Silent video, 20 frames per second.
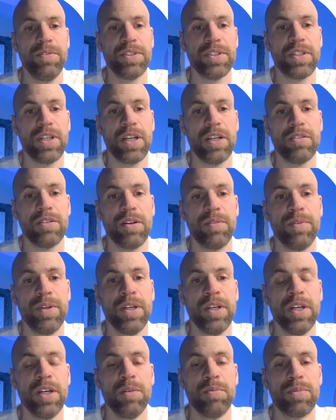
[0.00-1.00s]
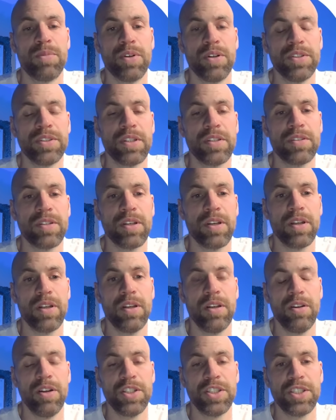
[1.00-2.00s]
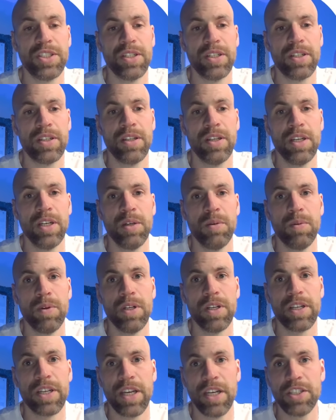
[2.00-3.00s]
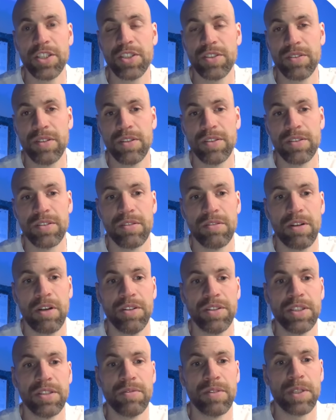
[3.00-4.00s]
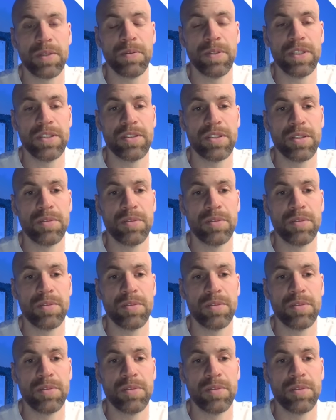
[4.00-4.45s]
The telegram processing logic will catch this routing request.